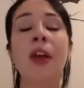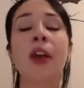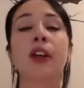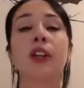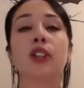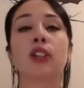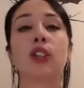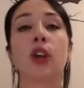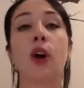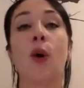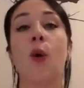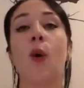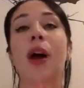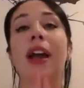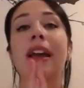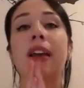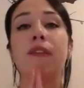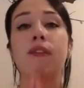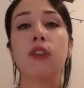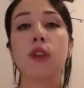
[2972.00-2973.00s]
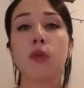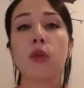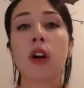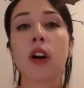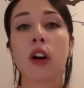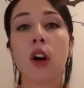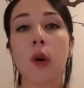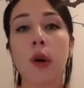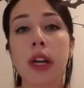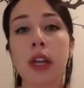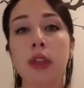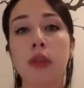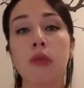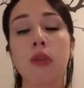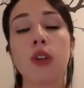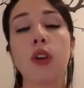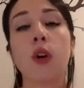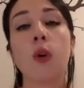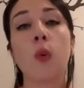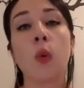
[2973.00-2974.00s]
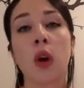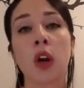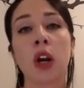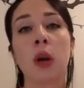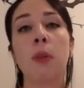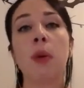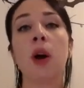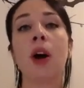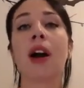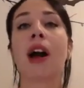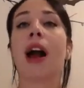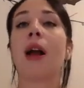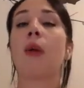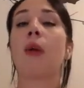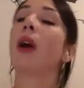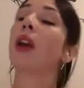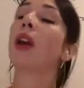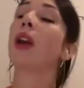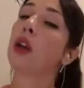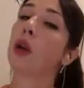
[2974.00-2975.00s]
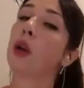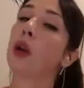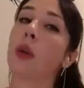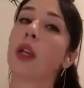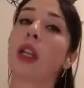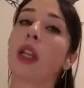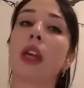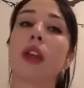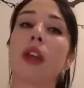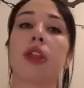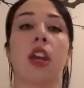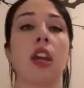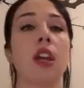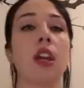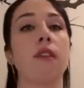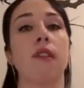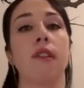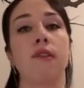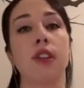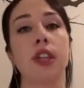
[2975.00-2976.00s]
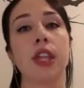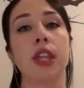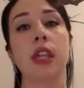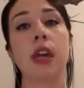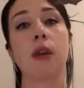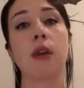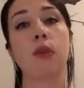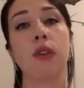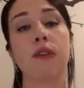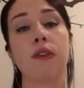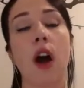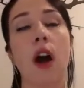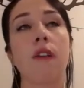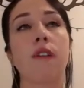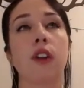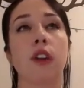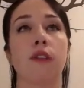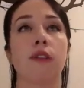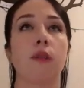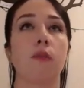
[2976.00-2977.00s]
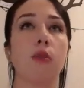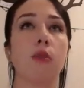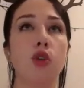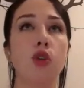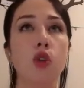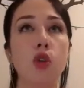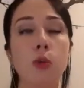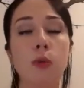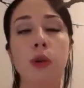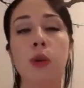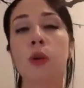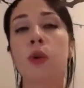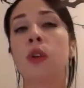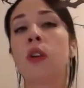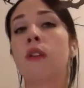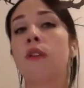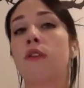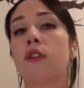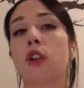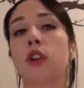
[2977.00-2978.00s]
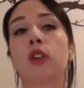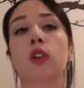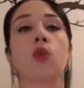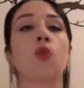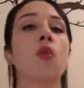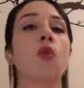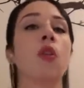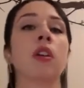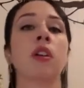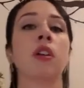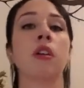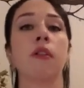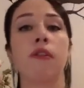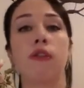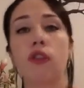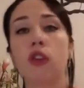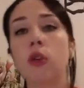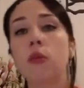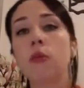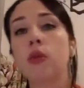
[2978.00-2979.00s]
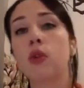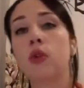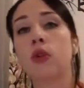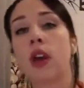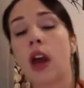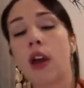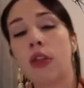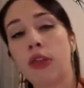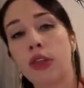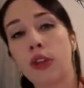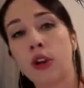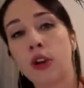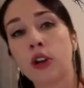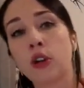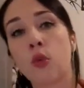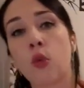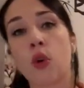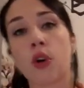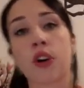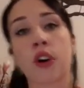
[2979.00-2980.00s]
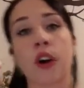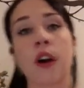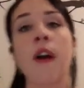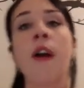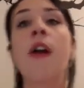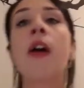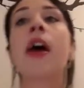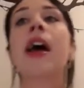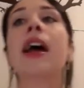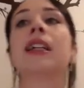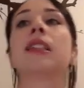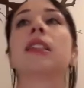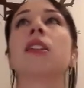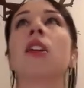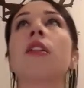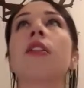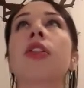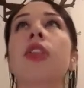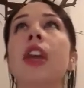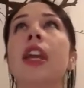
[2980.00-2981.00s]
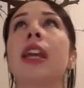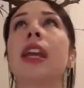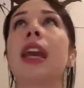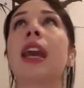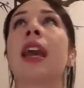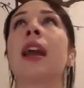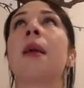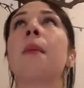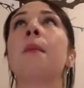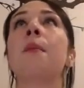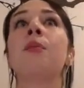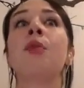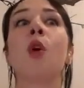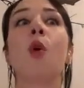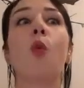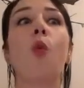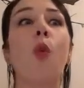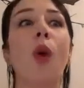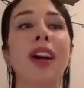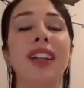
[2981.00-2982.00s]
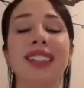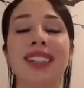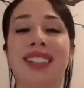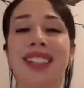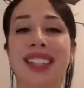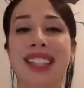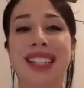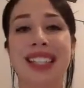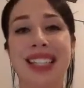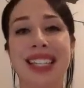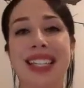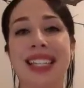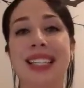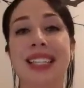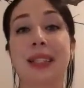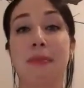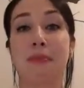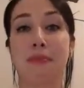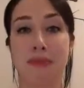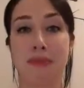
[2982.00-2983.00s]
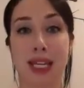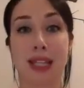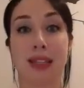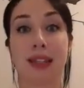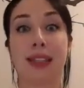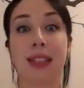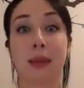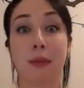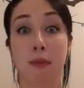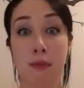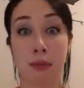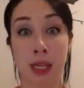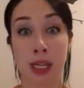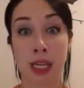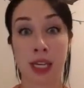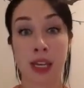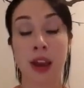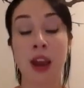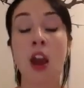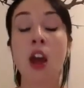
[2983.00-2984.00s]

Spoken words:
So if you are going through your workbook, I want you to really think of everything that we've covered from the new moon, first quarter, full moon, and third quarter, and start thinking, what does this mean to me?